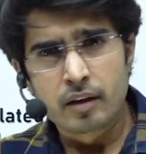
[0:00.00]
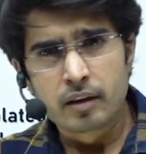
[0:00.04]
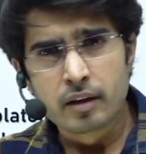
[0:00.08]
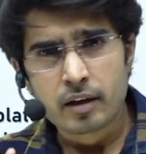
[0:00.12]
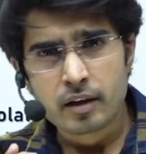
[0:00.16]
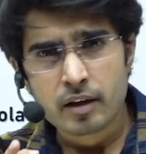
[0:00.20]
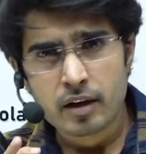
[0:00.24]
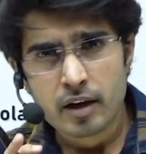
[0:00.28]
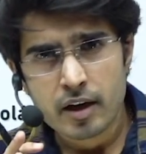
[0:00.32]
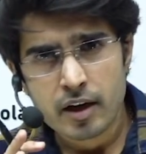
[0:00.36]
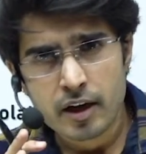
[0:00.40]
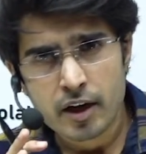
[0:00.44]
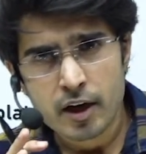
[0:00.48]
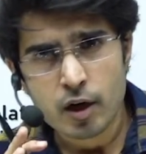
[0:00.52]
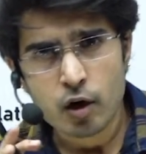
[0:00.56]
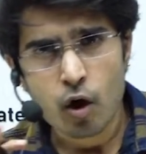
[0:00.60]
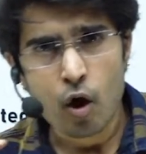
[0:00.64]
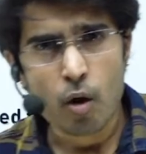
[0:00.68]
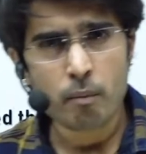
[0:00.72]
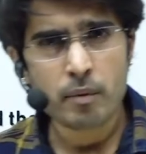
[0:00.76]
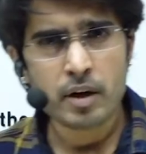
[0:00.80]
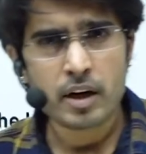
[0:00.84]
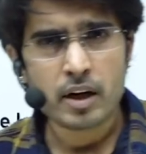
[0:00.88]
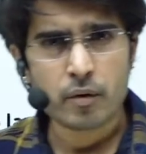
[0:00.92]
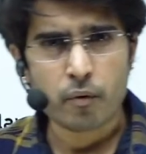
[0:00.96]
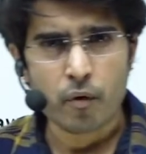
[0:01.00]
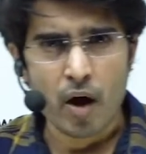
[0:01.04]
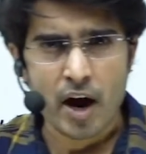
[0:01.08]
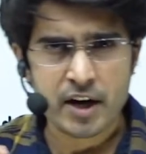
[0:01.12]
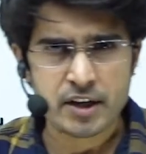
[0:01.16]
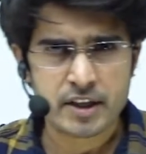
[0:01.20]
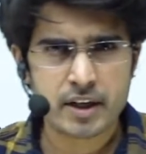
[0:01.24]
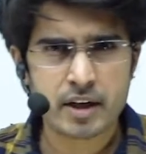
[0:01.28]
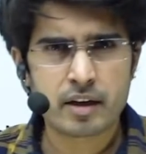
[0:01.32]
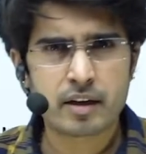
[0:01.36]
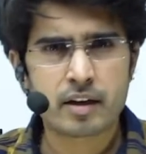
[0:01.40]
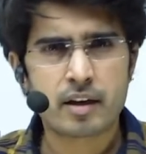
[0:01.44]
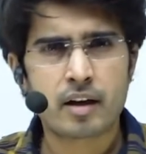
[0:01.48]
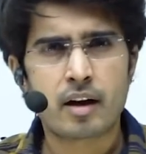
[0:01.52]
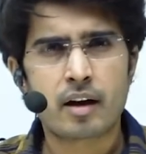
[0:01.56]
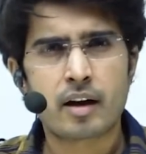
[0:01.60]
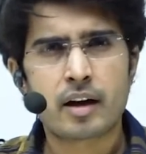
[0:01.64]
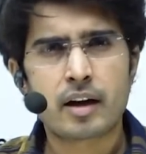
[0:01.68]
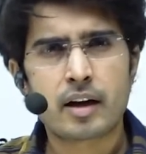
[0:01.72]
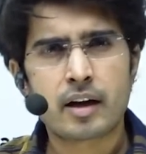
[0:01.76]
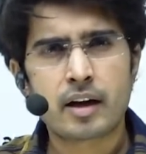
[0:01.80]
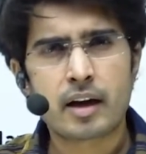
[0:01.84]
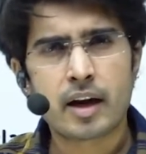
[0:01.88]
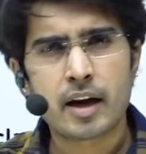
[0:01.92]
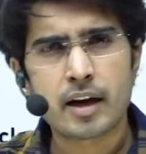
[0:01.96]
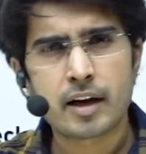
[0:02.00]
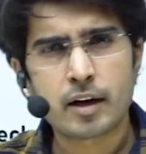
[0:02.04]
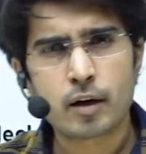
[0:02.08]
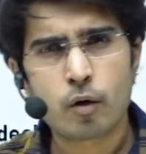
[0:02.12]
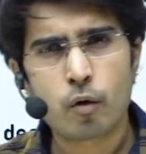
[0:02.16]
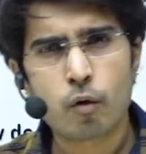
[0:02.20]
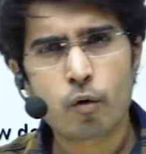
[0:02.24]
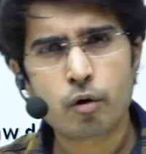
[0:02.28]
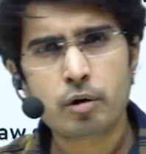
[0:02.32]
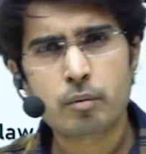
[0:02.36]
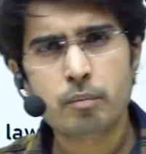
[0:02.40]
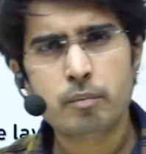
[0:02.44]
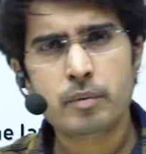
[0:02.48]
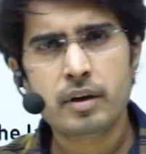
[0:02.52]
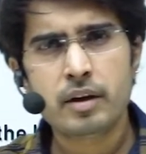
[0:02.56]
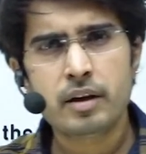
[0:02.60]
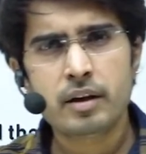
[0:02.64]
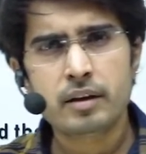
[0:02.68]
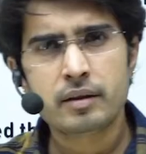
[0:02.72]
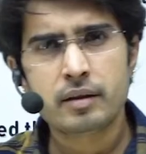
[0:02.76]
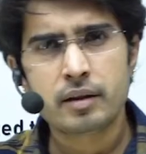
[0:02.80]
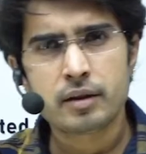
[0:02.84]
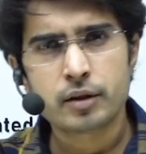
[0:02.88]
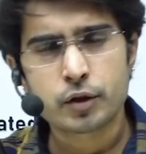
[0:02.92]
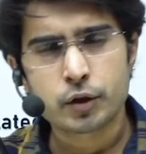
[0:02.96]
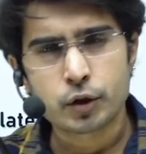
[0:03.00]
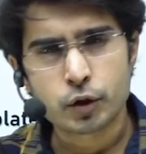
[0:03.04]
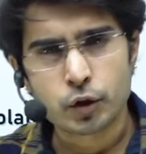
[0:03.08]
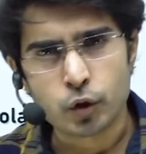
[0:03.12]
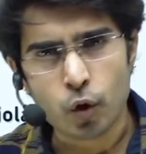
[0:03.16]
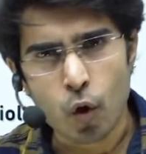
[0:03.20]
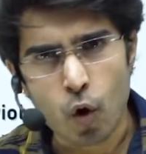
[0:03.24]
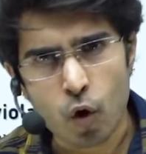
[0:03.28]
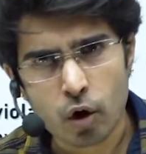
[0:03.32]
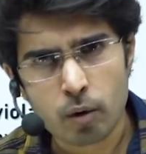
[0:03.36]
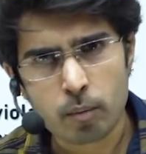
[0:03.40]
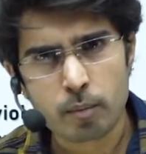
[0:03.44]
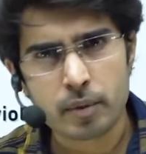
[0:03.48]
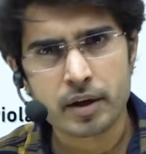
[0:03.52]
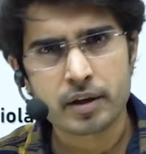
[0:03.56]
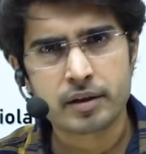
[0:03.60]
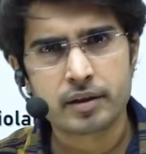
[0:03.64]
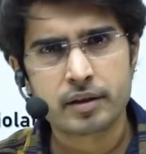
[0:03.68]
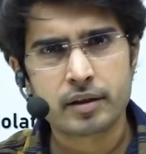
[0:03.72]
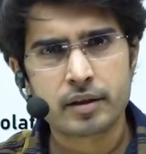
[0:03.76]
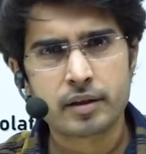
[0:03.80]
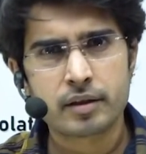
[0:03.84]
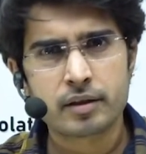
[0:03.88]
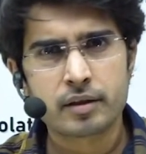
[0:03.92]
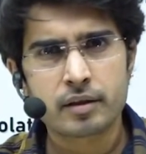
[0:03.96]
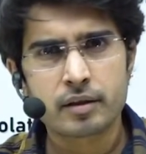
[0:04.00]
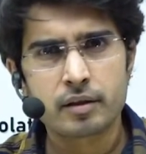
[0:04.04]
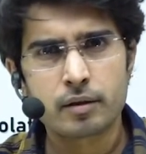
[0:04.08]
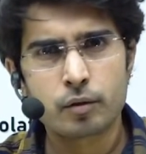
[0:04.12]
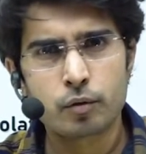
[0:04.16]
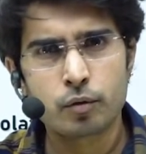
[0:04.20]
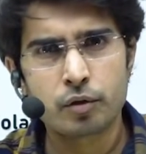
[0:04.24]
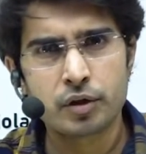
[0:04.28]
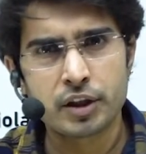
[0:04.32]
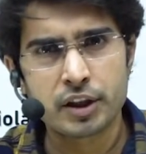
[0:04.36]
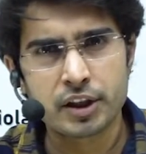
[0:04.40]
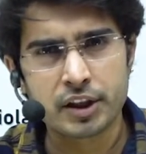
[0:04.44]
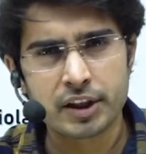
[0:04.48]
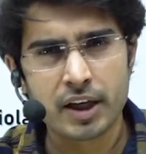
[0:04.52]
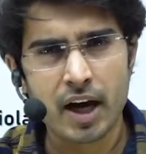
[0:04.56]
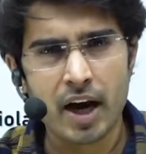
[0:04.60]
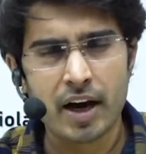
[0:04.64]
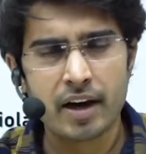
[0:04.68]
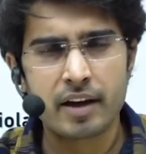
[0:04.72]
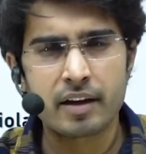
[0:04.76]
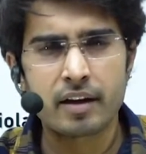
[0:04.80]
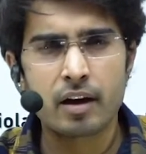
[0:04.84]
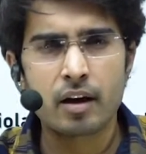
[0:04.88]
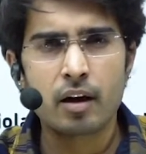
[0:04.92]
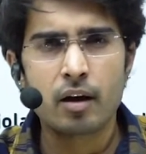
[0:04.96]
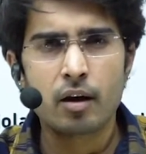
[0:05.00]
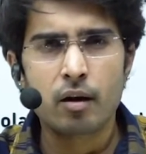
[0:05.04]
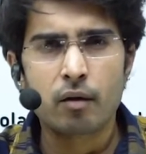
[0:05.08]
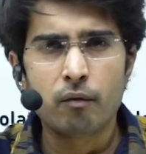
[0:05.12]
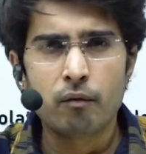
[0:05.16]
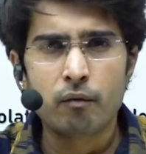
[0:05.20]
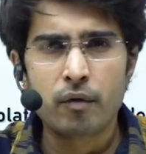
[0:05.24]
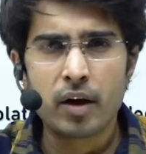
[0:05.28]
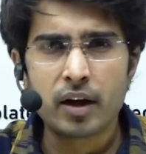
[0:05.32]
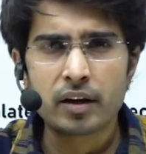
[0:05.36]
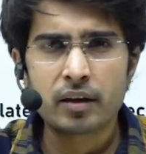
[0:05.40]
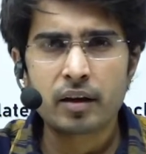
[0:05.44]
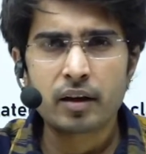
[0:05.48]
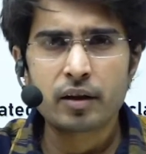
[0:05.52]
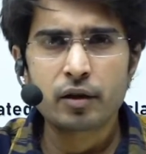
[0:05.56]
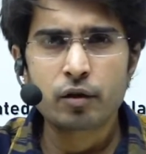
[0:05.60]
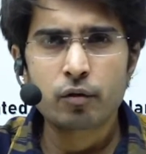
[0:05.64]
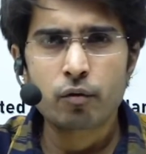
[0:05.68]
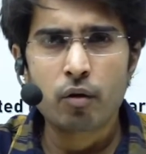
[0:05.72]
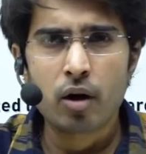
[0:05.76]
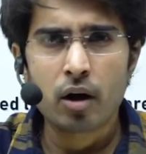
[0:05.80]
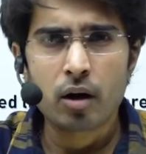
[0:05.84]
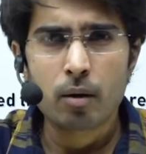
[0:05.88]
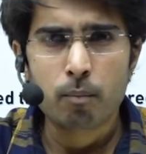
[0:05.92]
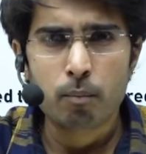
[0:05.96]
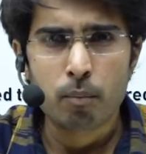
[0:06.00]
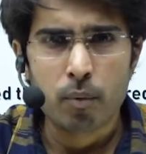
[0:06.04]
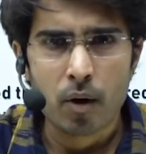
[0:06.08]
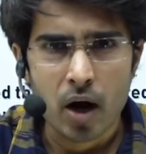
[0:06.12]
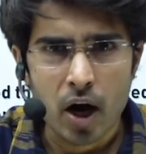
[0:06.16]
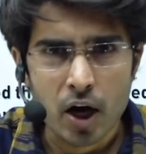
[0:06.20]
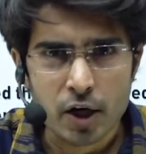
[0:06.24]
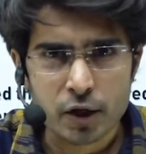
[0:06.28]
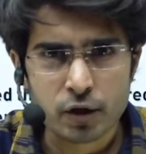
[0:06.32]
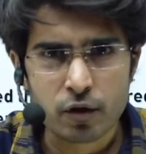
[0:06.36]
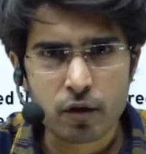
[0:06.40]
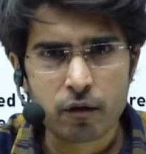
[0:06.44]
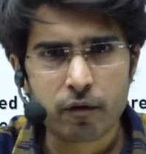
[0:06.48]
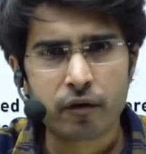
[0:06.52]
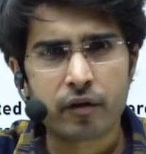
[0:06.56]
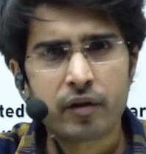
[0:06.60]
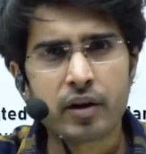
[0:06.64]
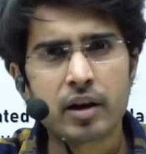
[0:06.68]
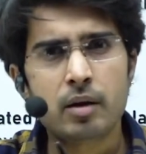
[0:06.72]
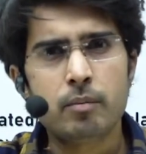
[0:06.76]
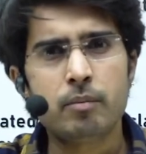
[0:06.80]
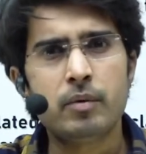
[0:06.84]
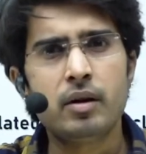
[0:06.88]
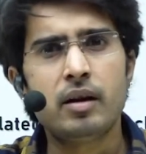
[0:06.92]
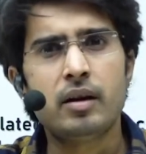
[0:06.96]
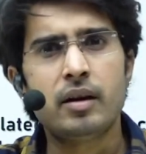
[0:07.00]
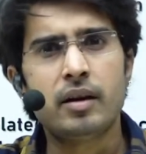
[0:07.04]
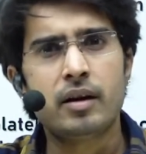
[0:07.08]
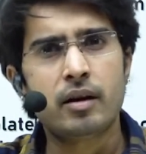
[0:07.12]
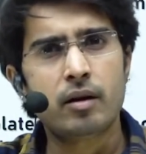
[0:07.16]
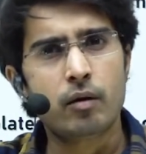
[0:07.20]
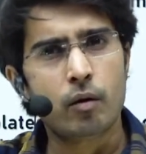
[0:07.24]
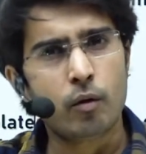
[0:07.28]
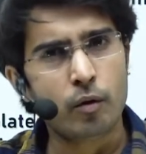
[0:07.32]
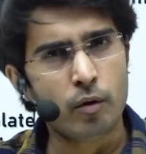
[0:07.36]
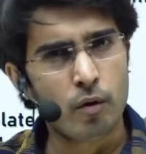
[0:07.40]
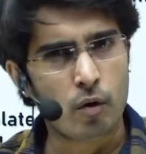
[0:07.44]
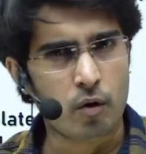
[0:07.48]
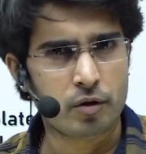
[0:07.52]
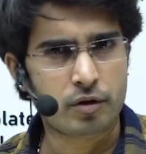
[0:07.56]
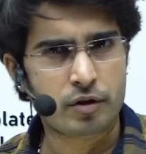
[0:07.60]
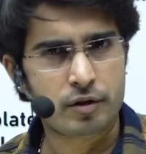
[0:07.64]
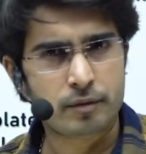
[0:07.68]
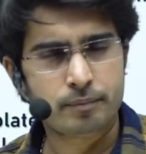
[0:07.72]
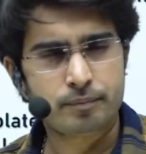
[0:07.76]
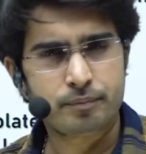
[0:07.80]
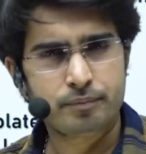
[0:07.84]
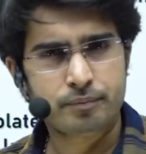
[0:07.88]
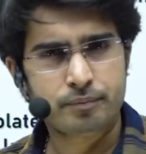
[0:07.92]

that economic criteria cannot be the sole basis to decide whether you are a part of creamy layer or not.